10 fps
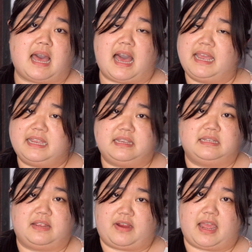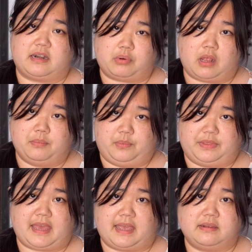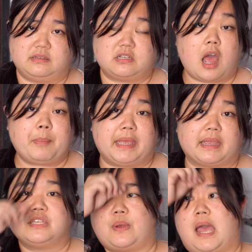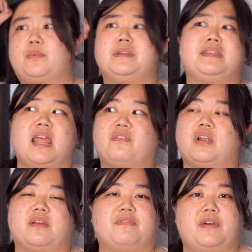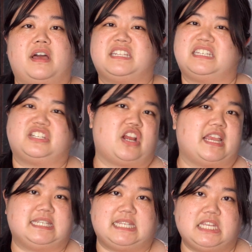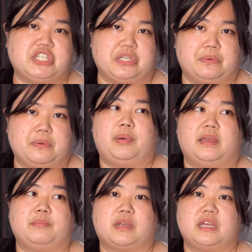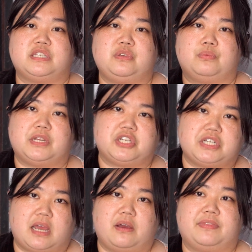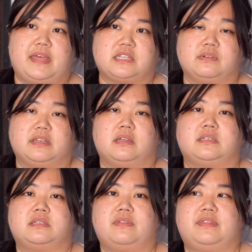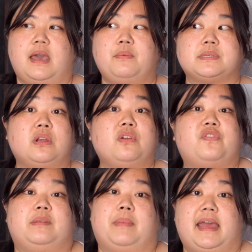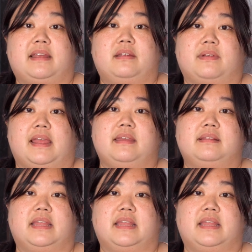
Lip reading: I never had a problem with that topic. So I would never have thought to try and teach you. But because you reached out, that's really good. So that was her feedback, right?